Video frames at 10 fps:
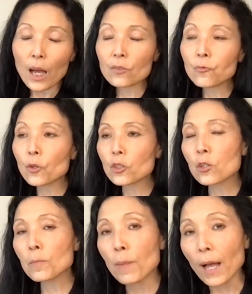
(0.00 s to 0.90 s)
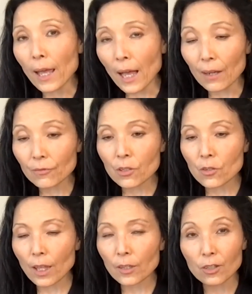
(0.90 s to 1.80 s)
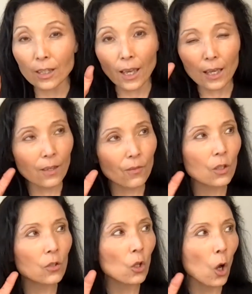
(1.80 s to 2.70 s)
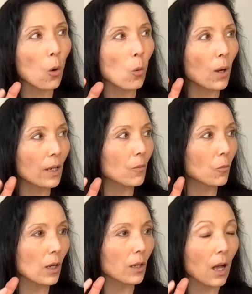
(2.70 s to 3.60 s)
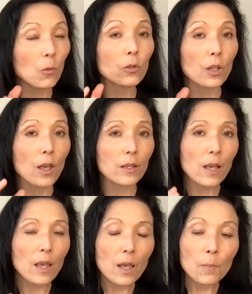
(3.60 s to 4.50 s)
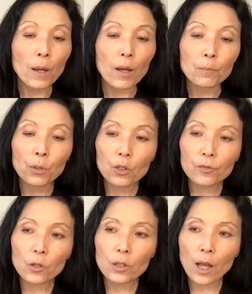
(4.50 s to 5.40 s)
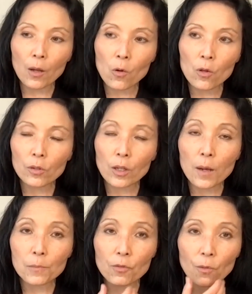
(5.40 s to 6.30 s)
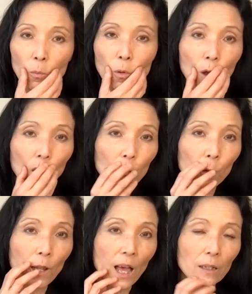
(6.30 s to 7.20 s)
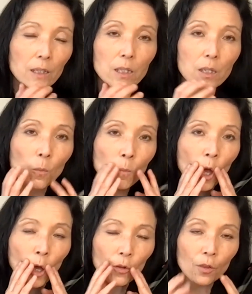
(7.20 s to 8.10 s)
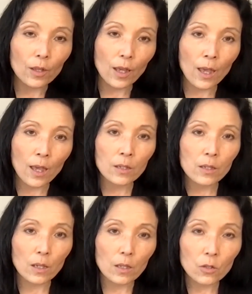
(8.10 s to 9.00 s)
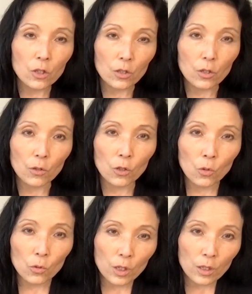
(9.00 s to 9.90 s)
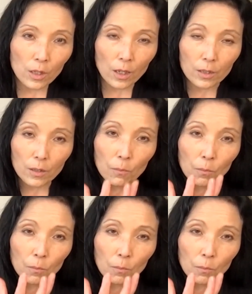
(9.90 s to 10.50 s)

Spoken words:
At first you might have to do that to even know what kan is, but beautiful kan comes from relaxed mouth and just using this,